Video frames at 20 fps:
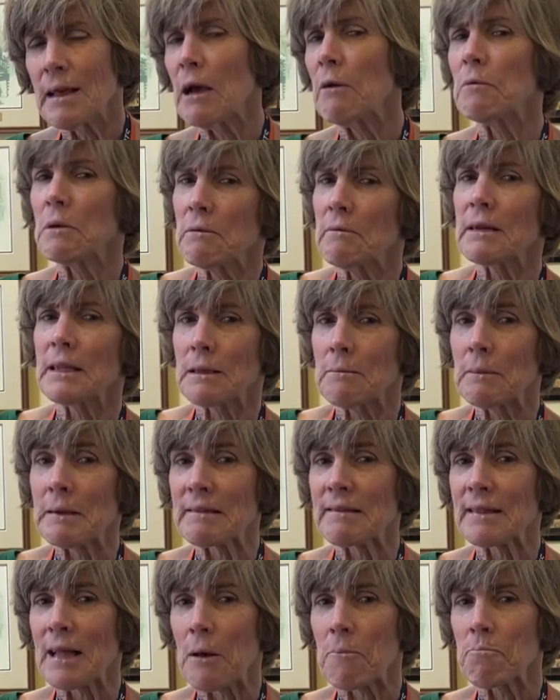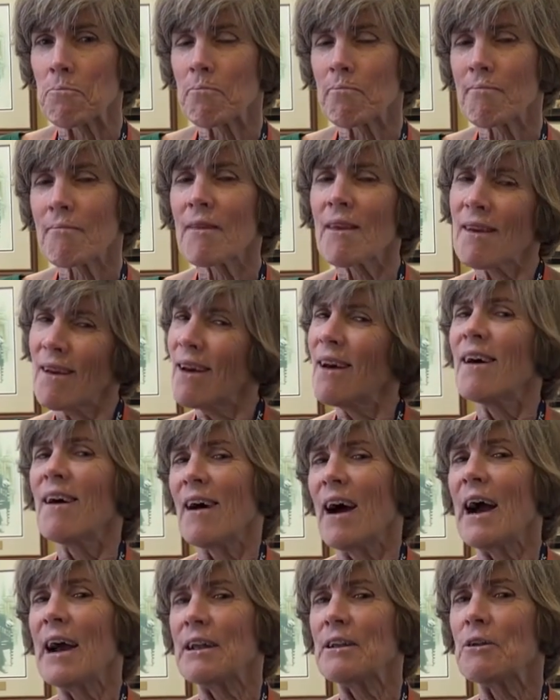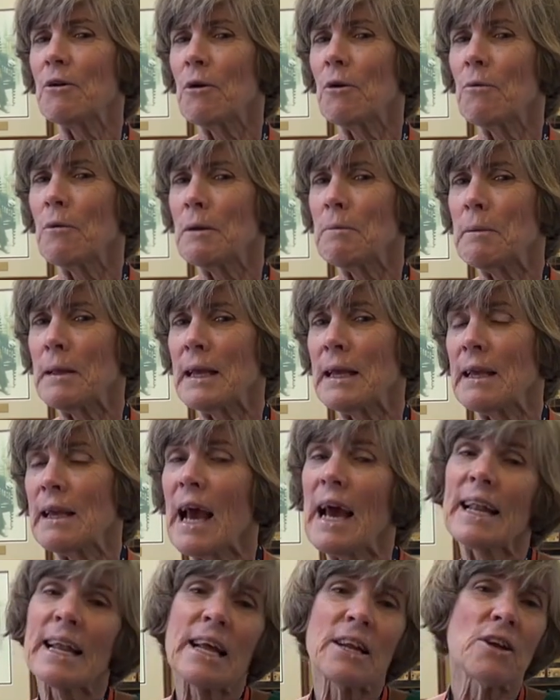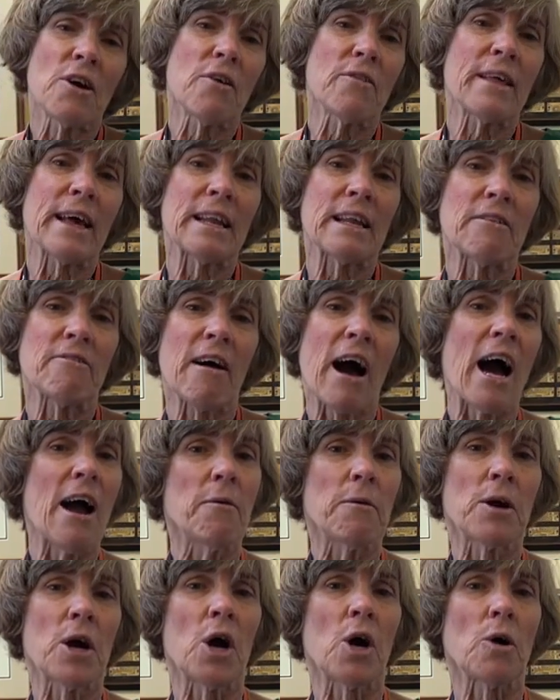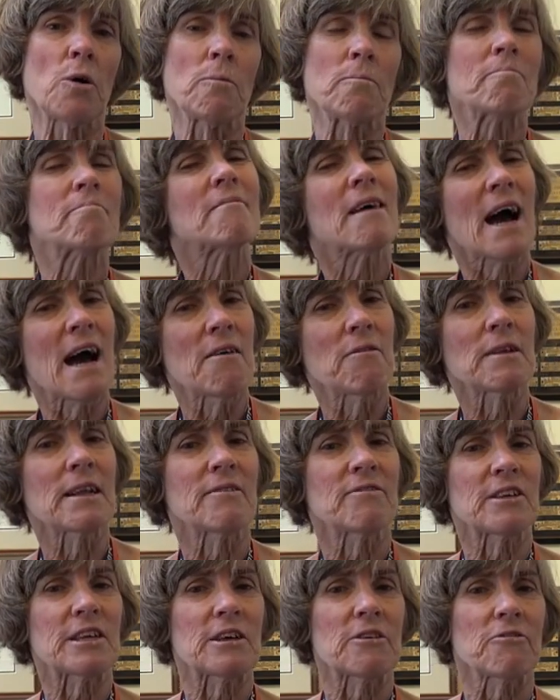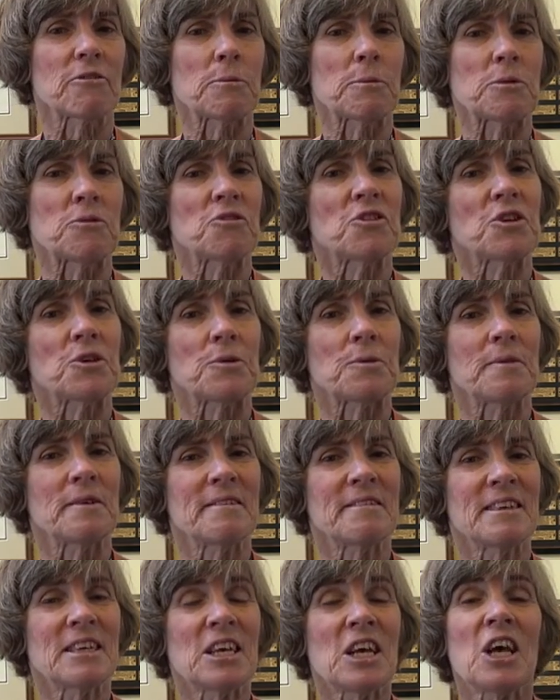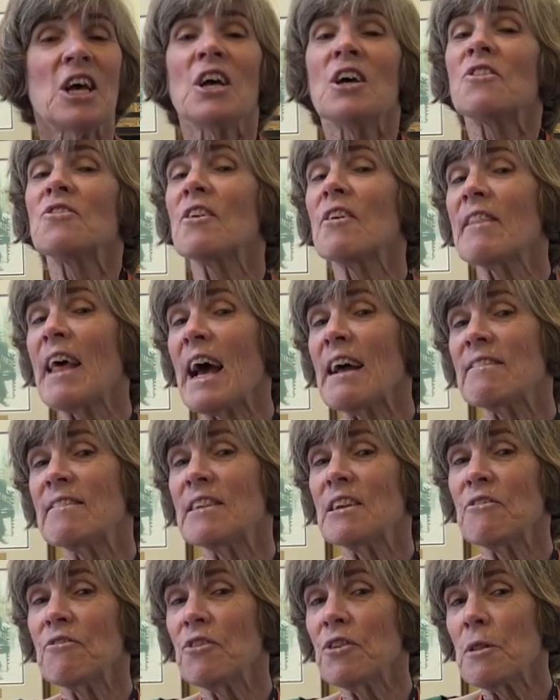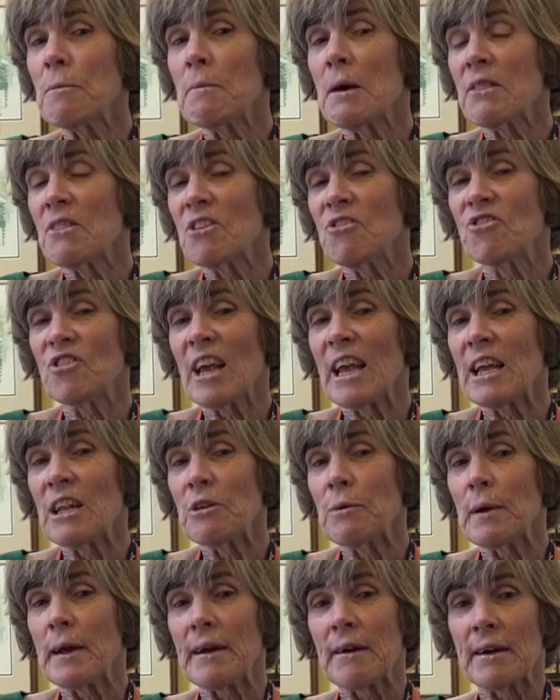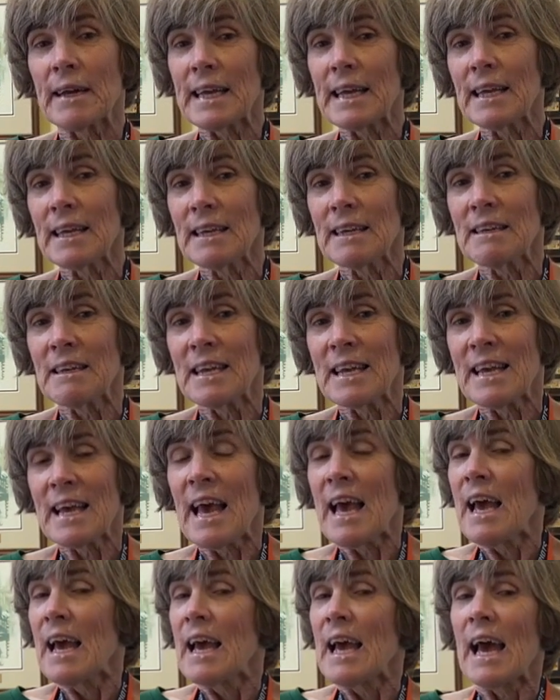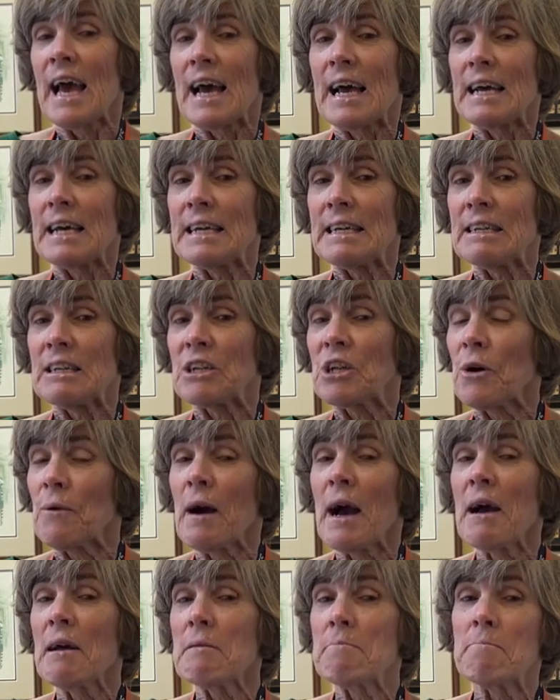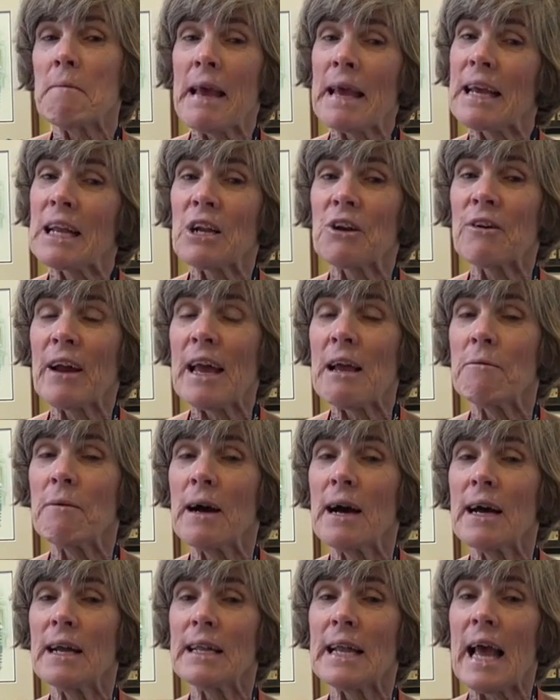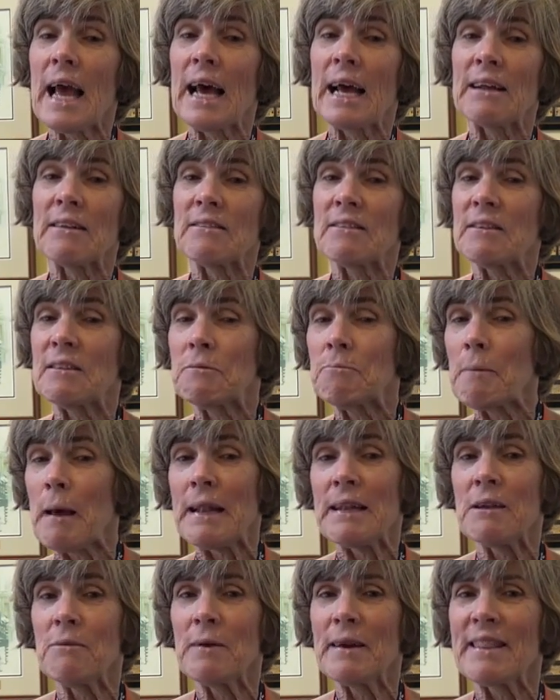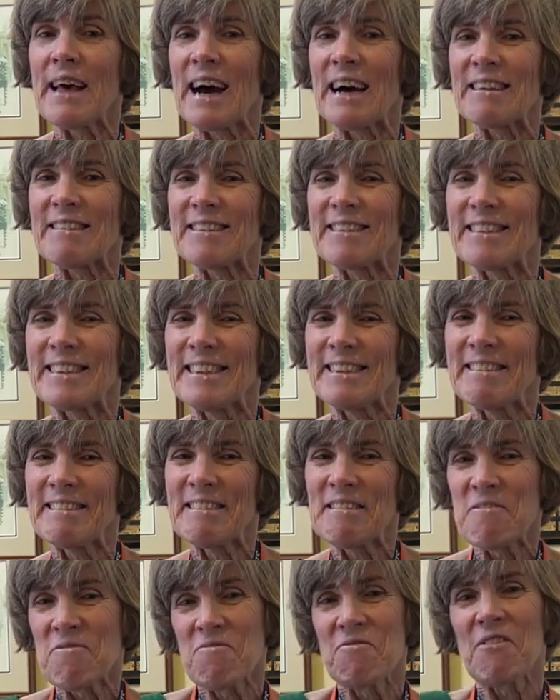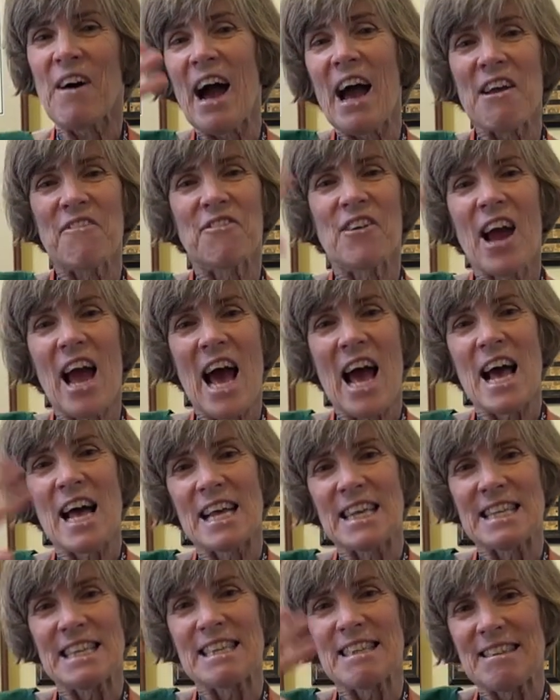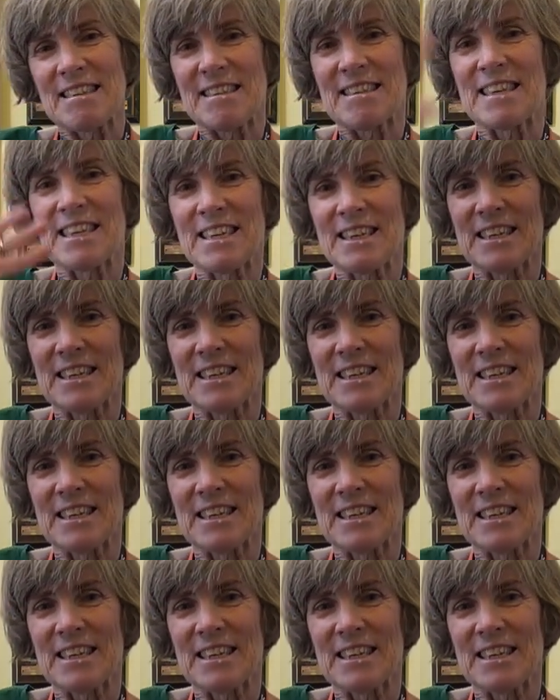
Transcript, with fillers: and we really miss them. I know it would be. And I know that if I were home, I would love to hear from you too. So that's it for the month of January. And go out and make it a great one and spend it with us. Bye, friends.